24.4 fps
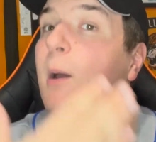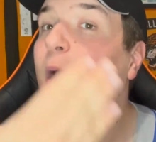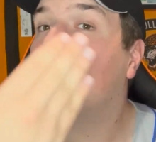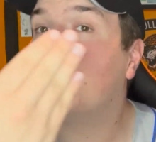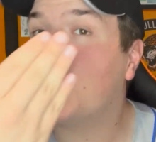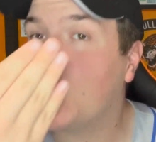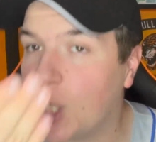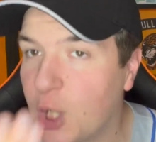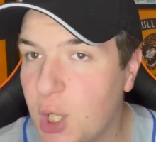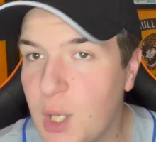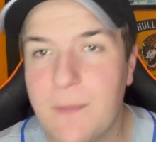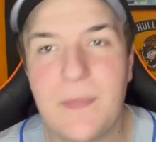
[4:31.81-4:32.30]

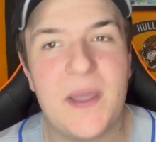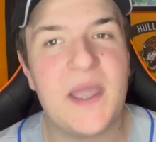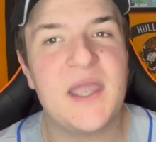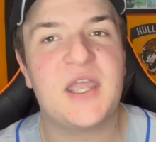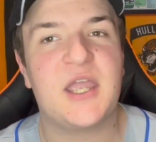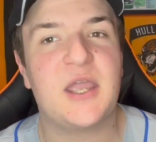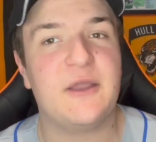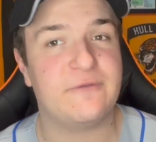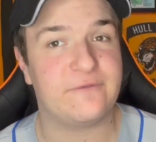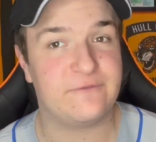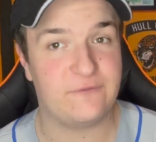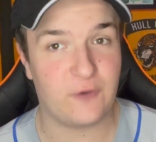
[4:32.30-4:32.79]
Gonna
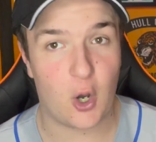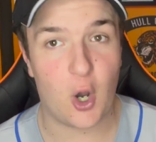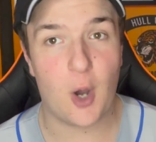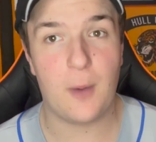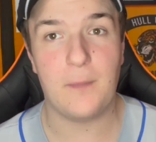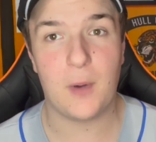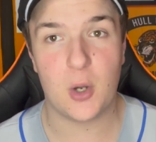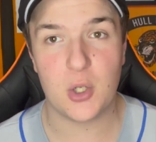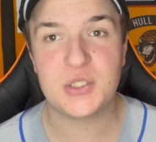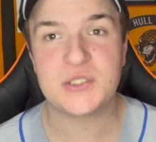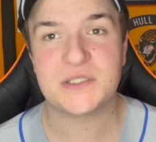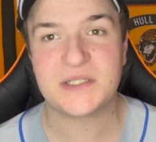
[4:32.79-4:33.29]
make it 4
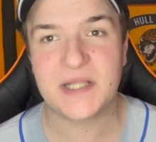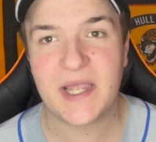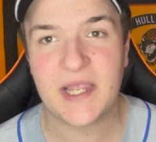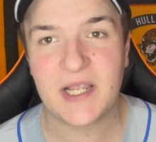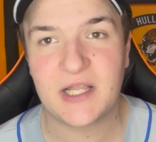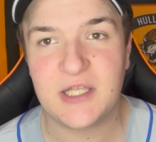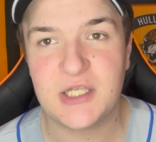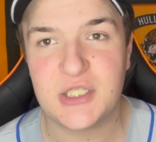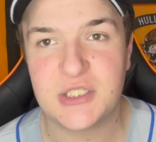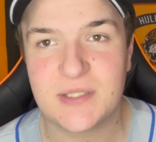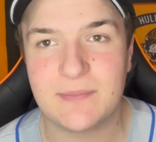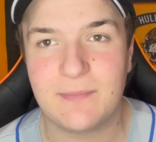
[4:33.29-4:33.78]
most
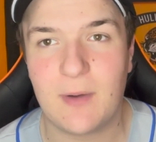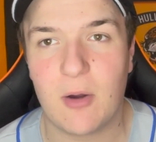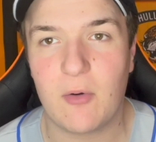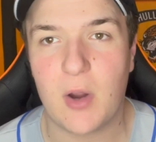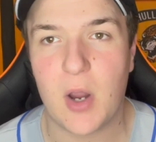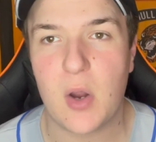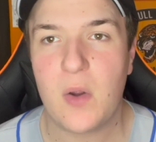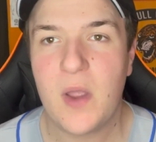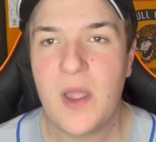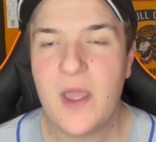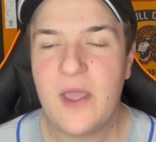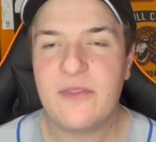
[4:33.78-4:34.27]
likely
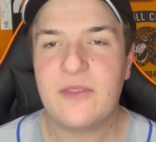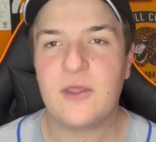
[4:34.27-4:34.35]
tomorrow.